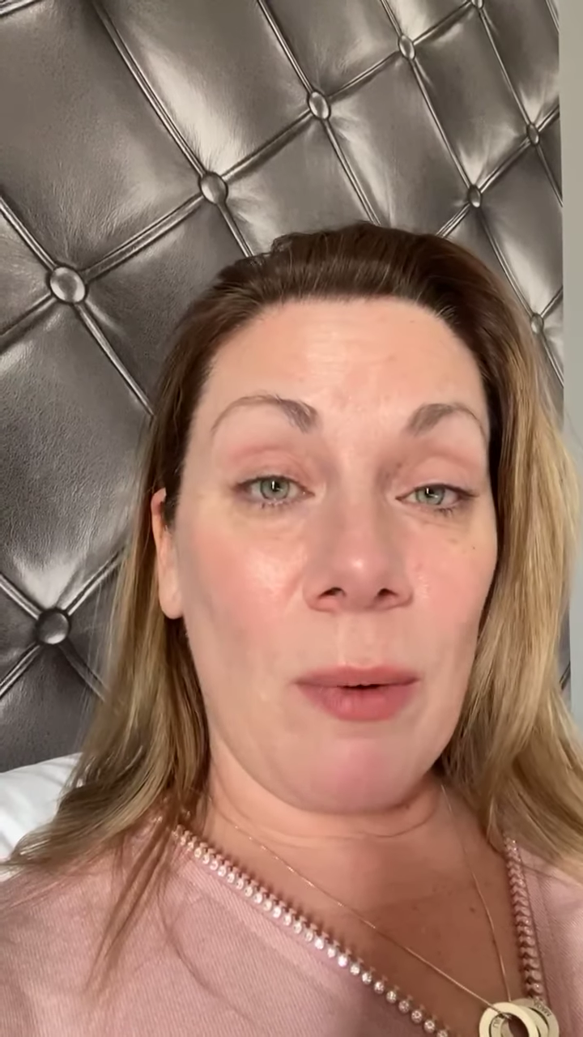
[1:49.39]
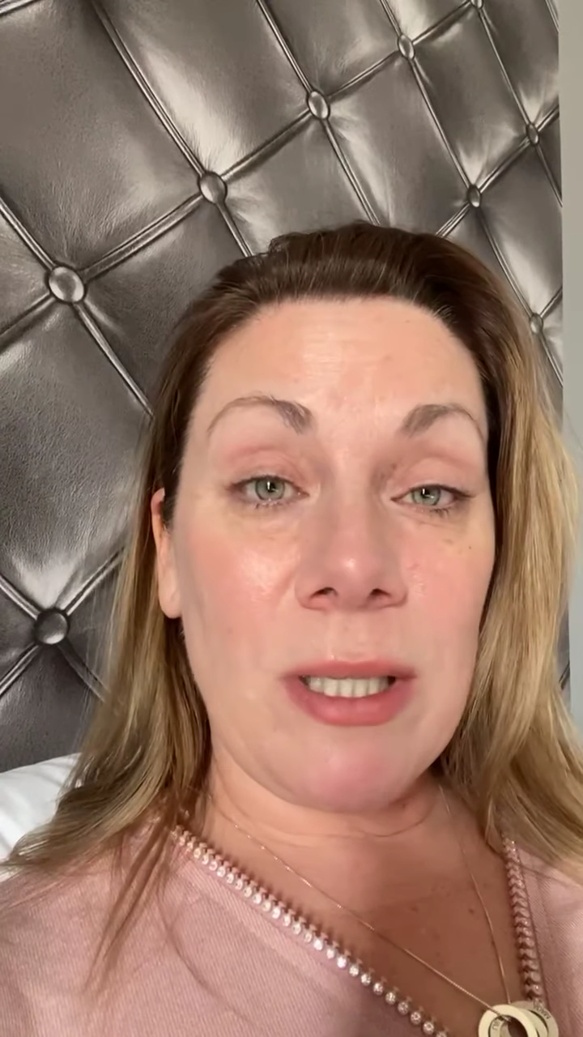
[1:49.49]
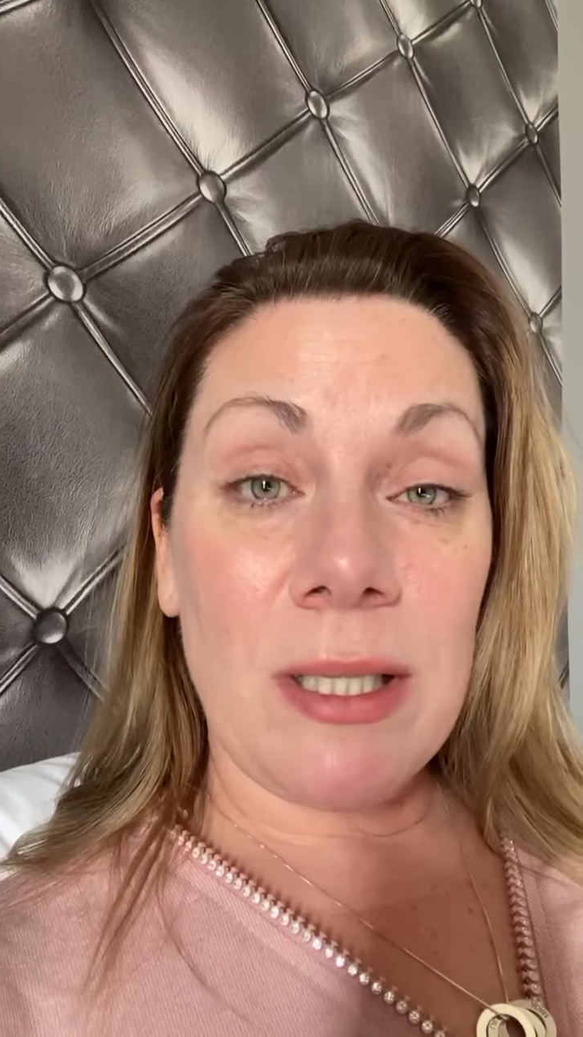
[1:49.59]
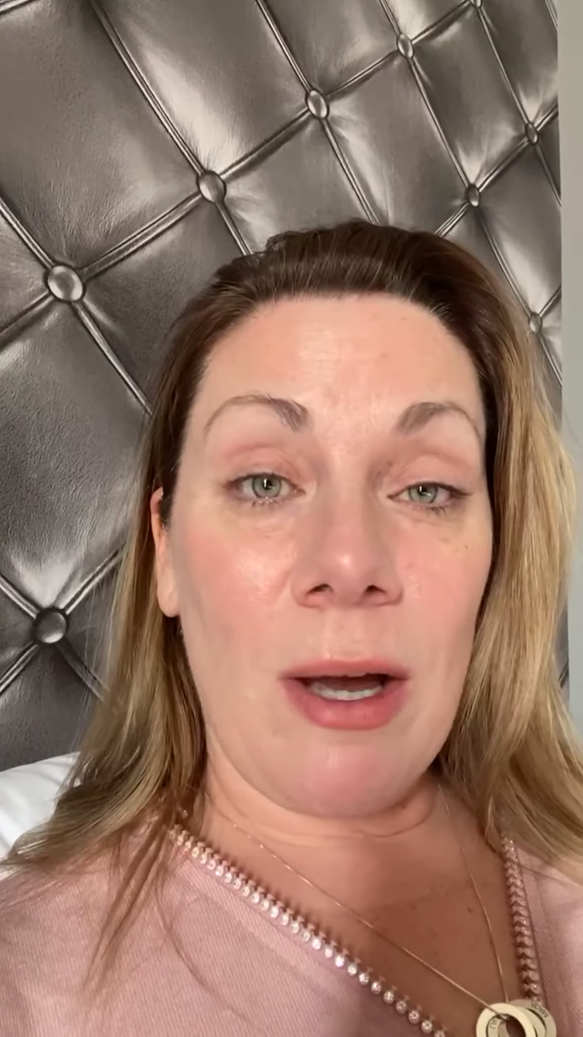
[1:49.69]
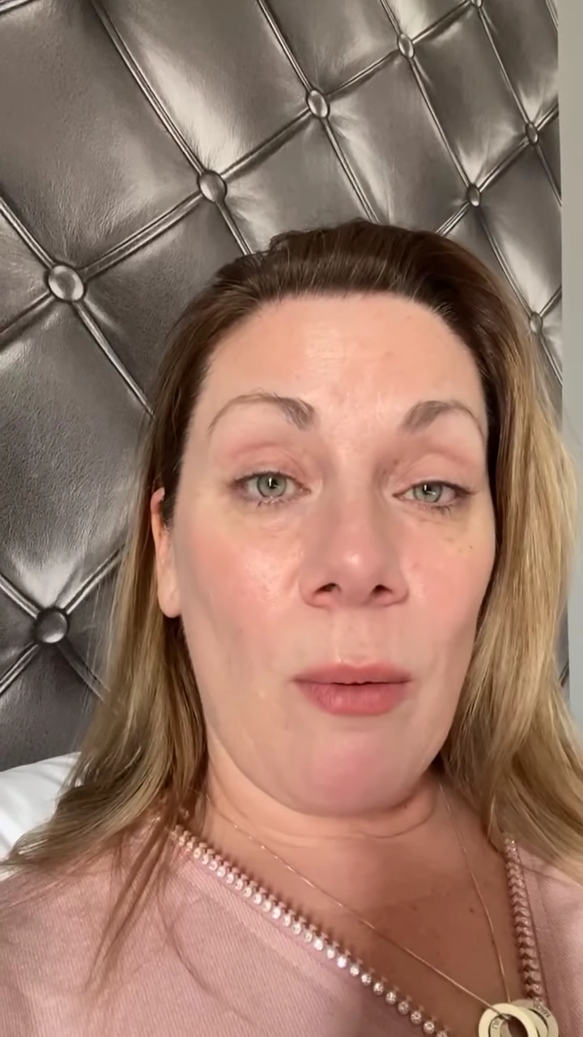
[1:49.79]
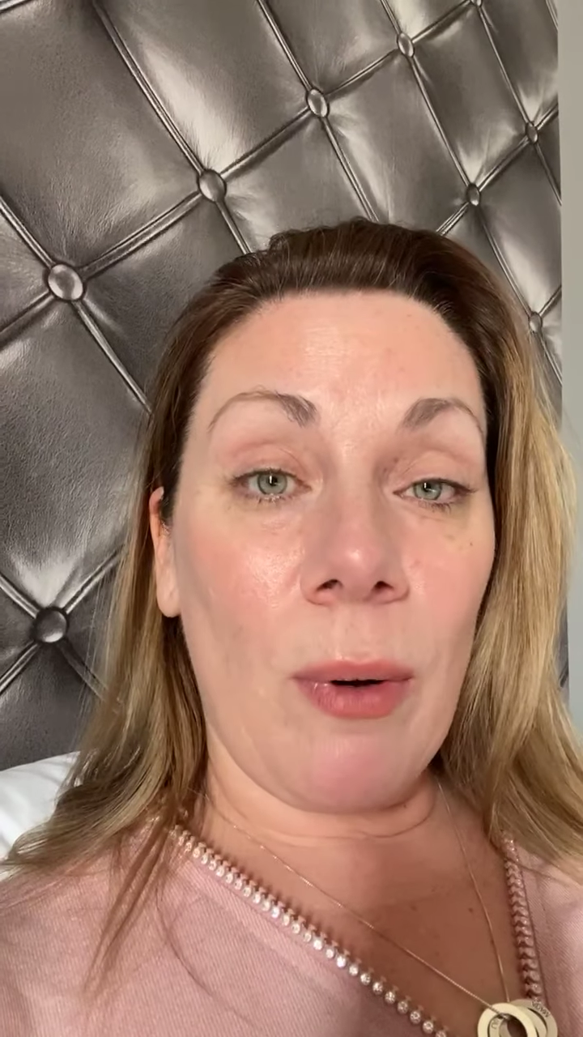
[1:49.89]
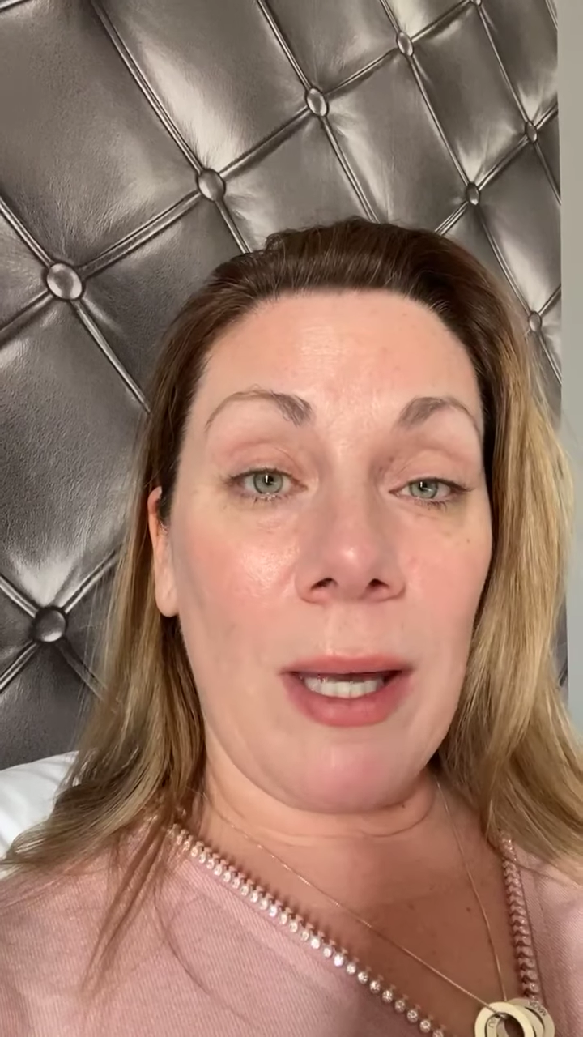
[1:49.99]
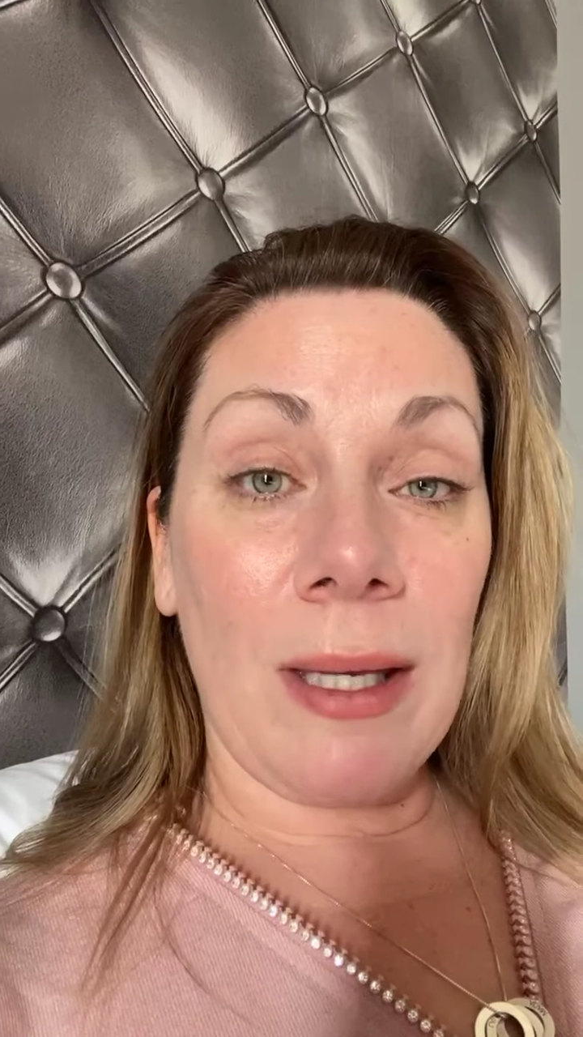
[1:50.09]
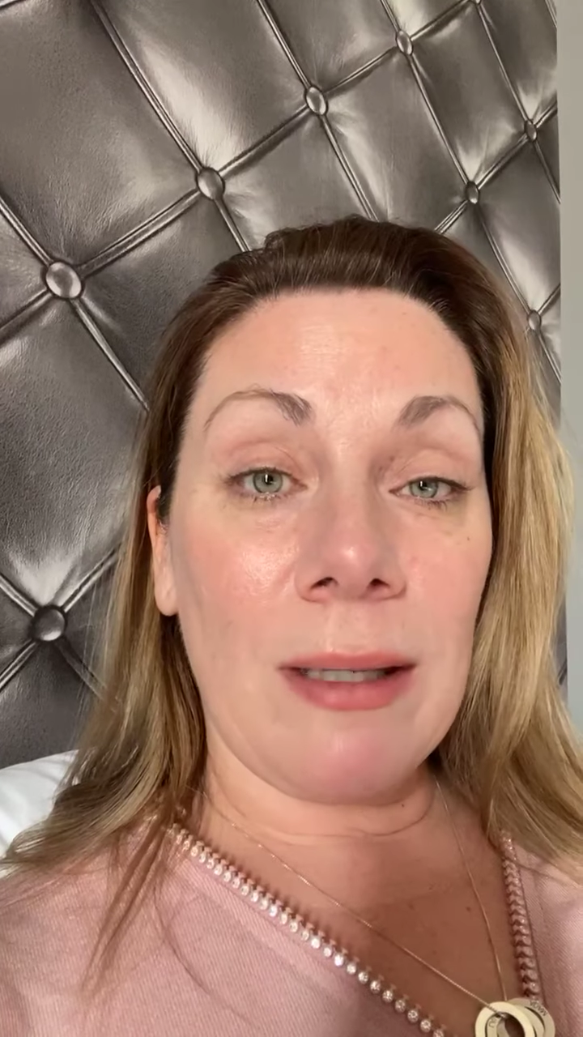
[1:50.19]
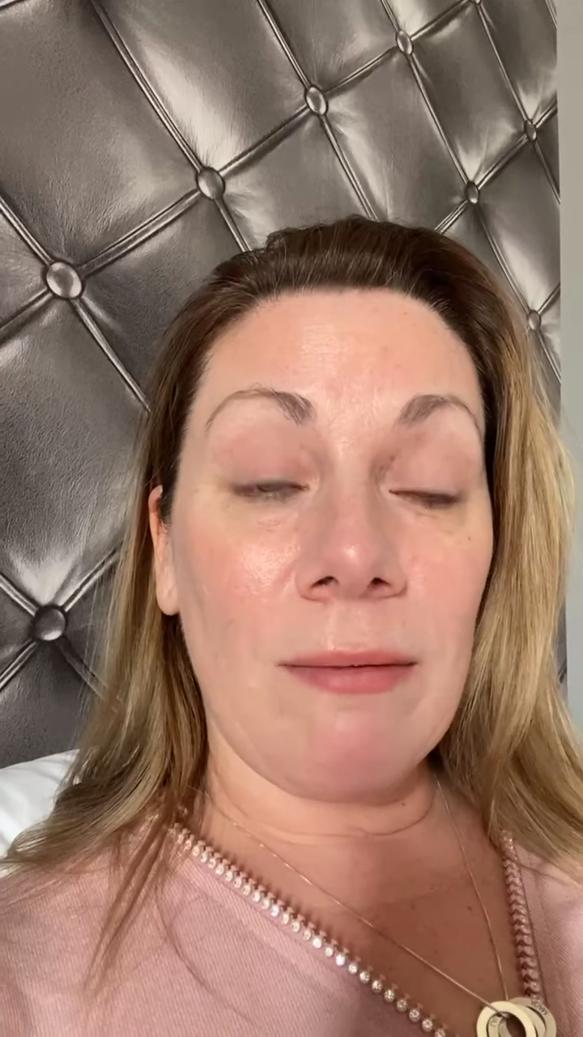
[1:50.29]
you want to know
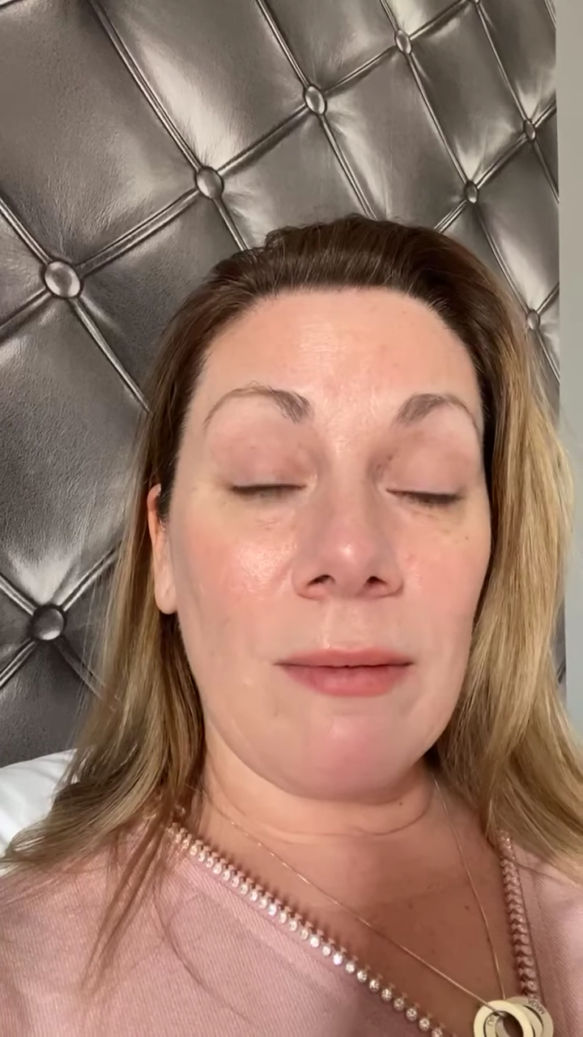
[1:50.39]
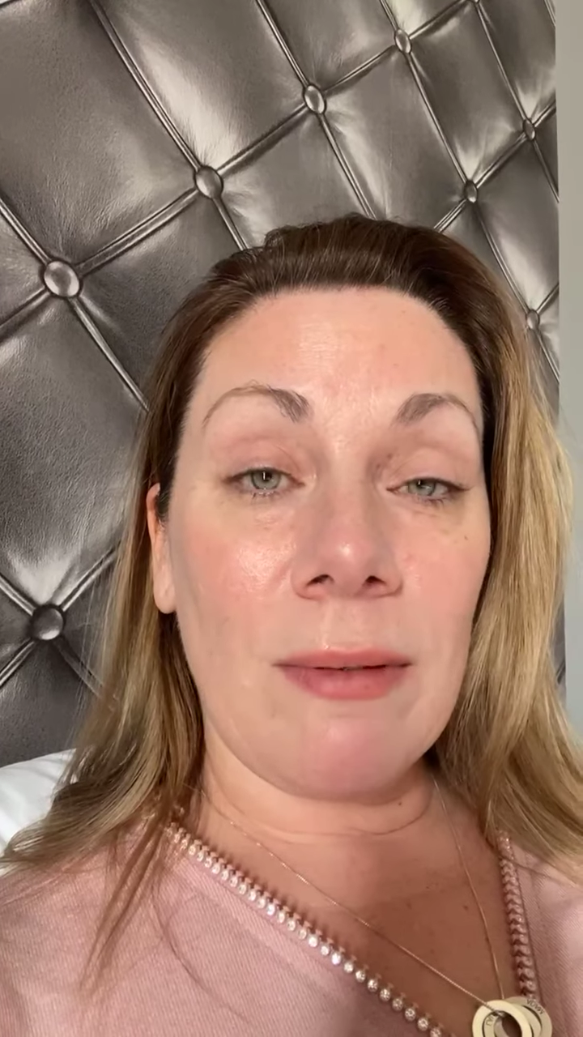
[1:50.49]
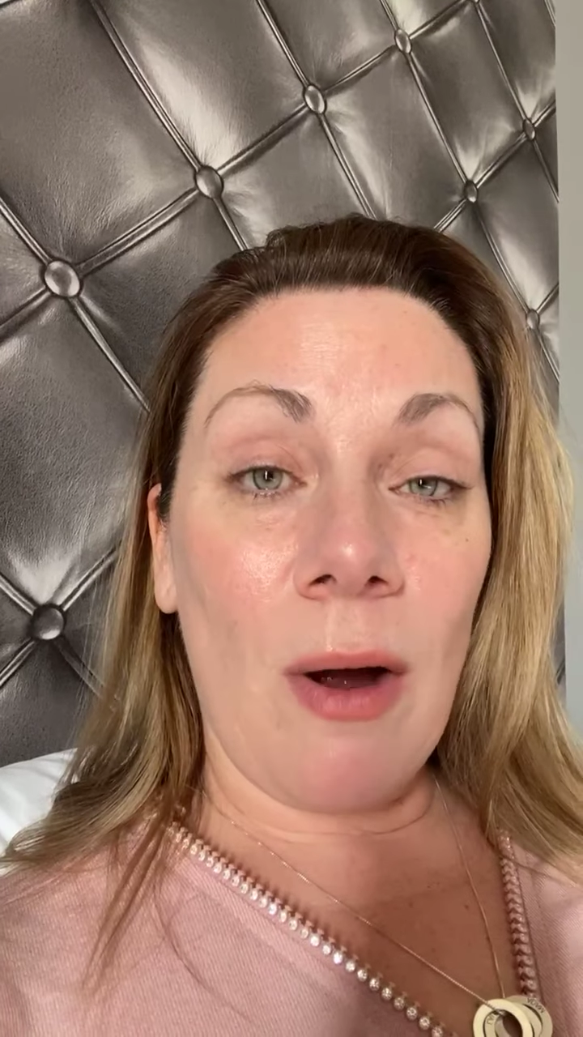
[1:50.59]
in